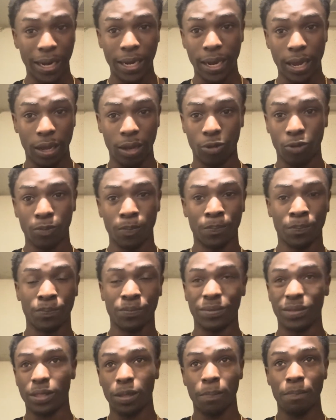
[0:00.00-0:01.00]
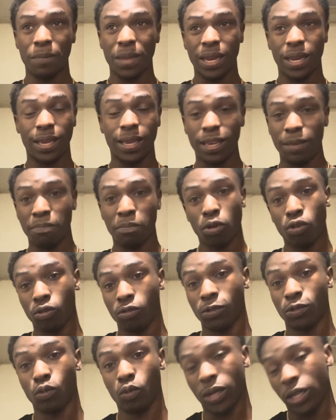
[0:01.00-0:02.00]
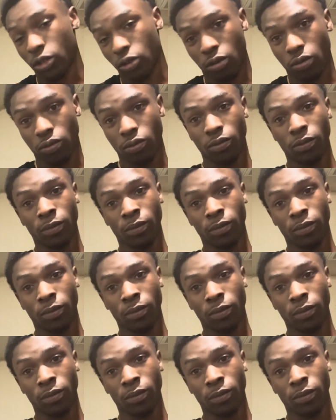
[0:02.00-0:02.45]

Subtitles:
now. The minute he moves, we do.